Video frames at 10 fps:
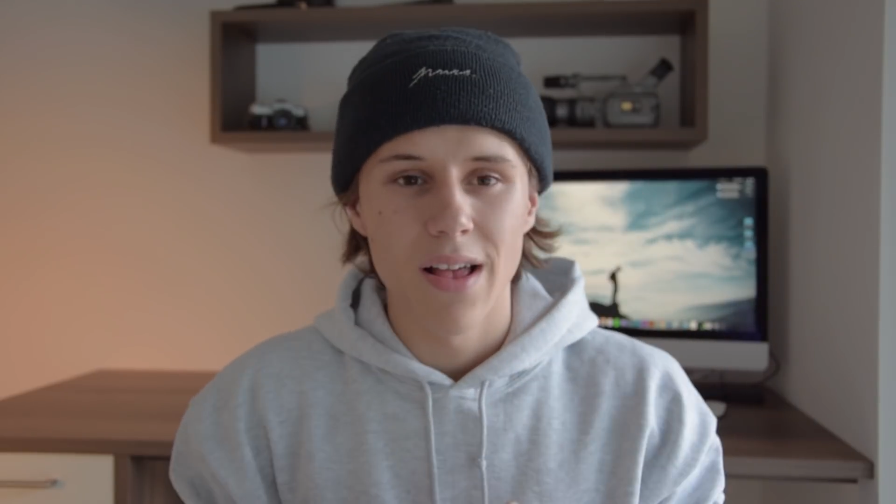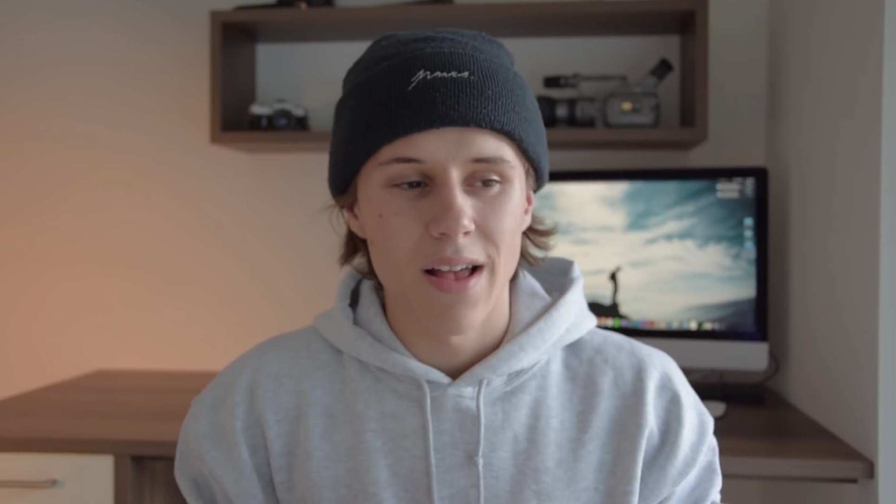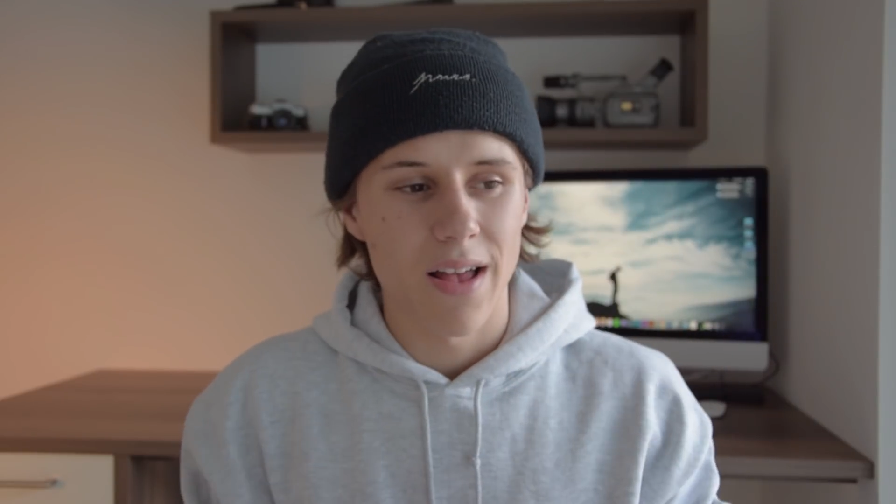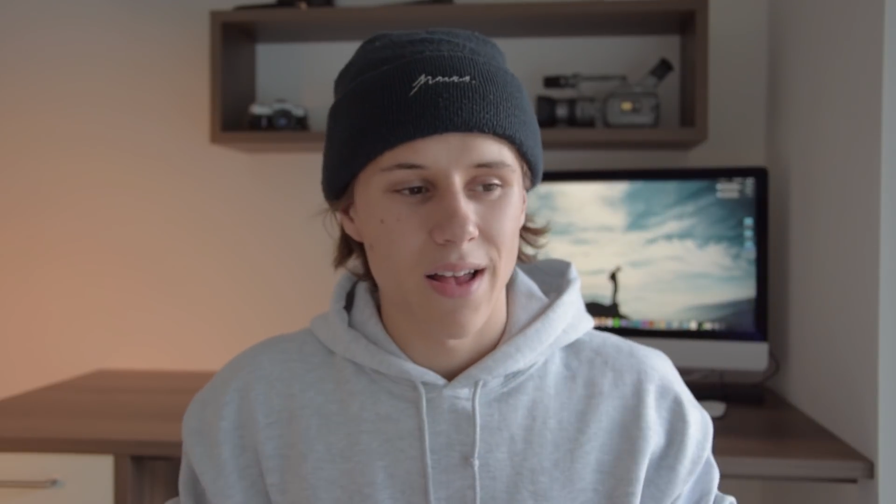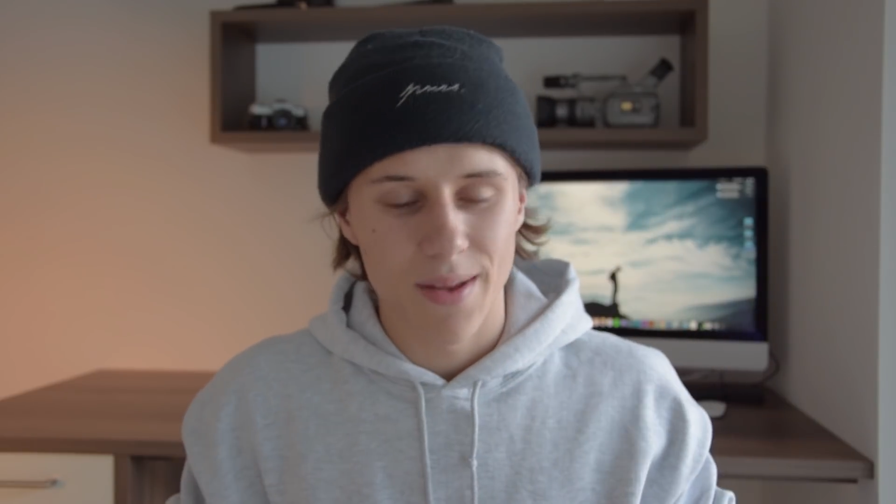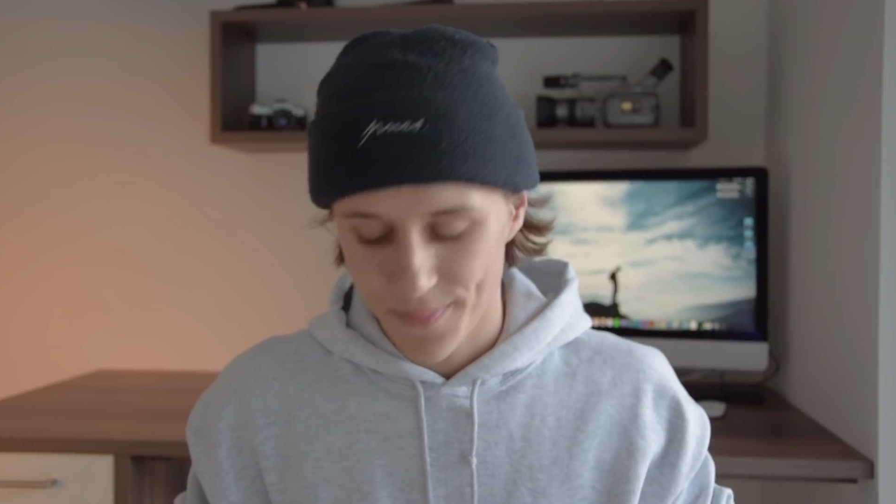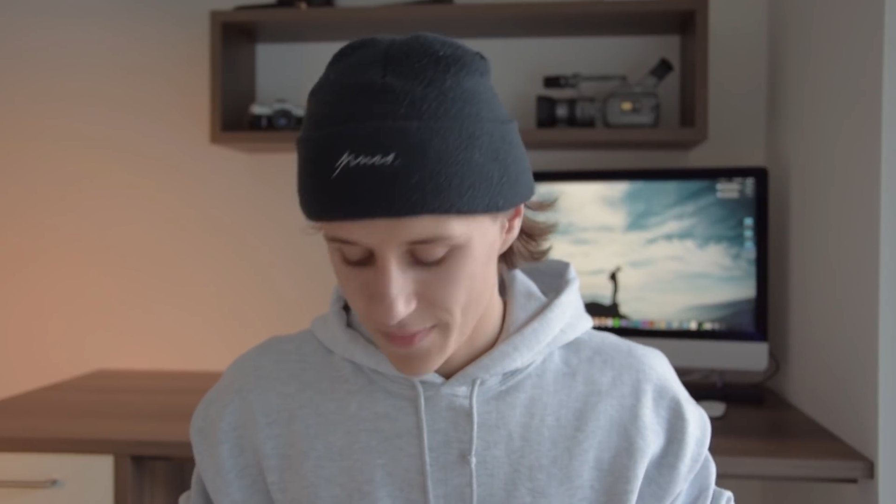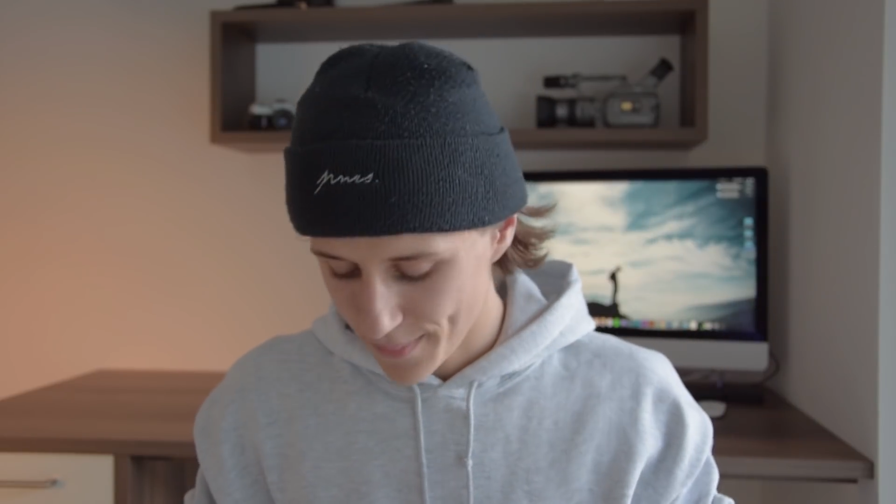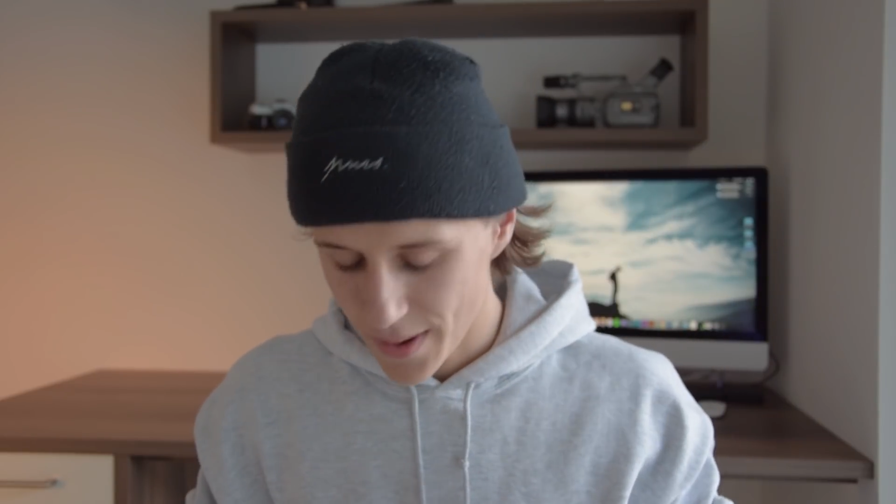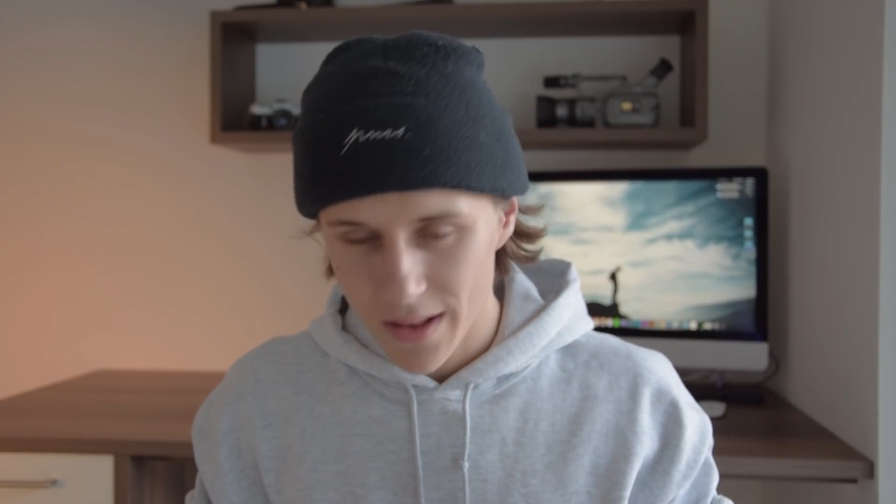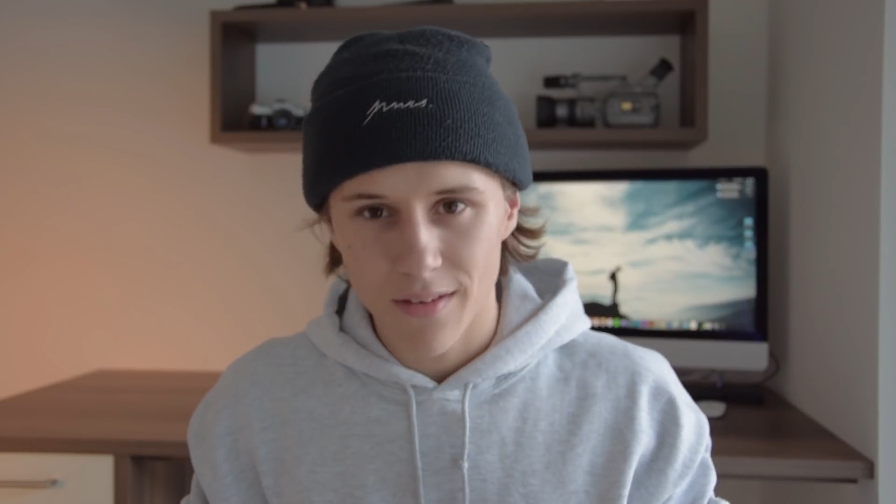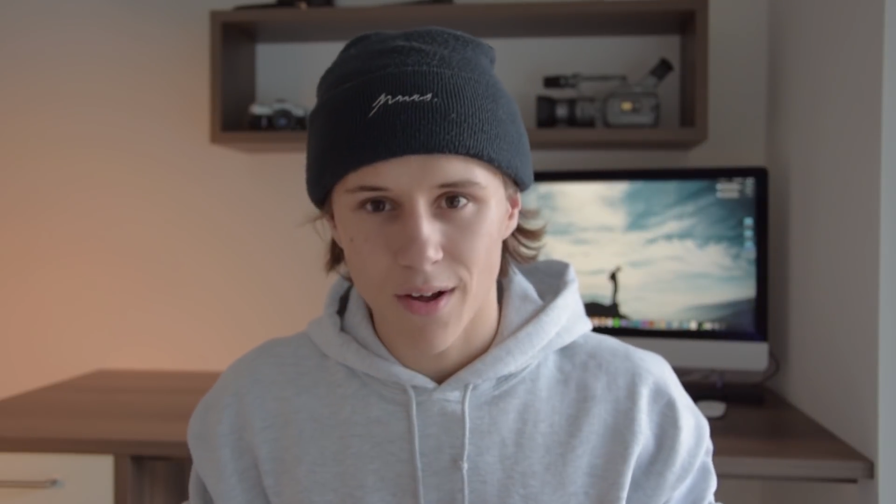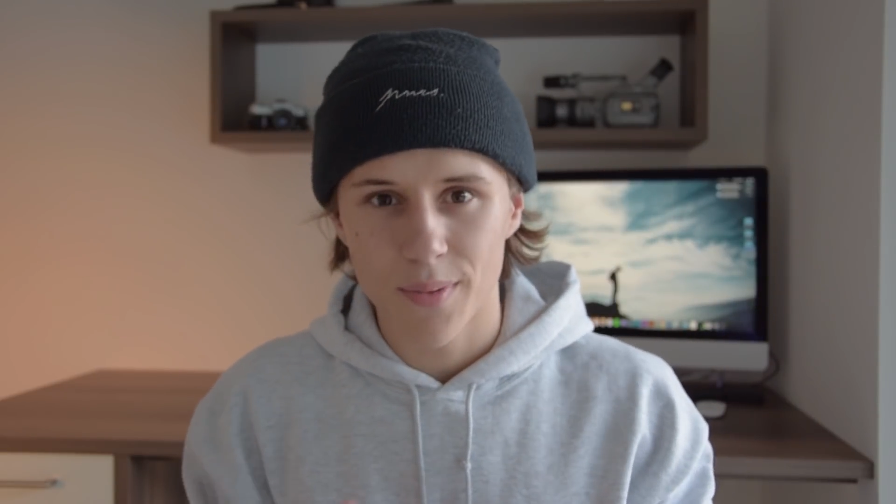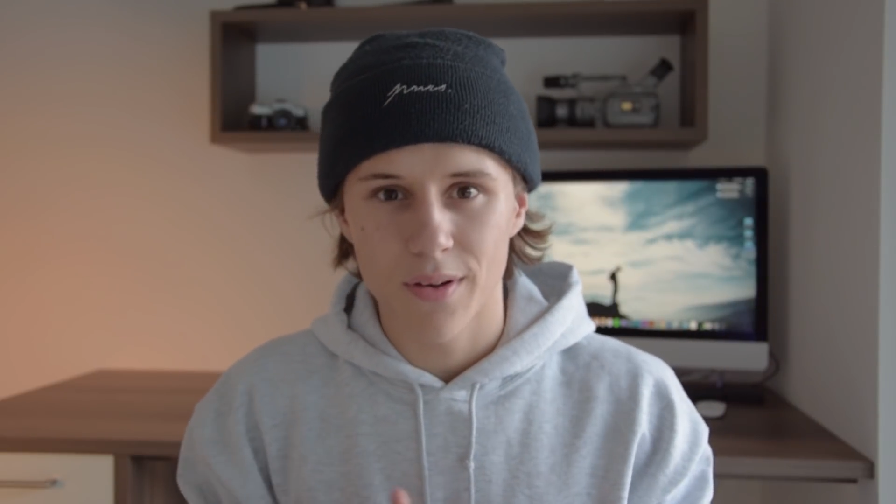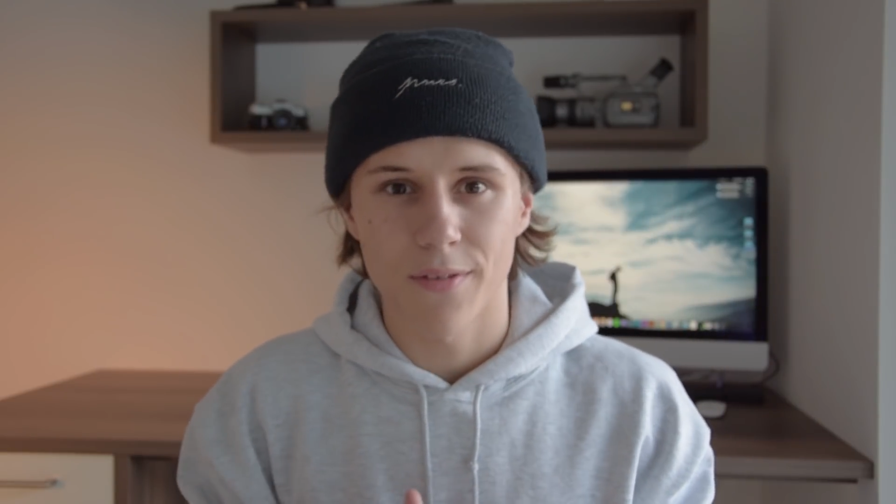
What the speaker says: The main topic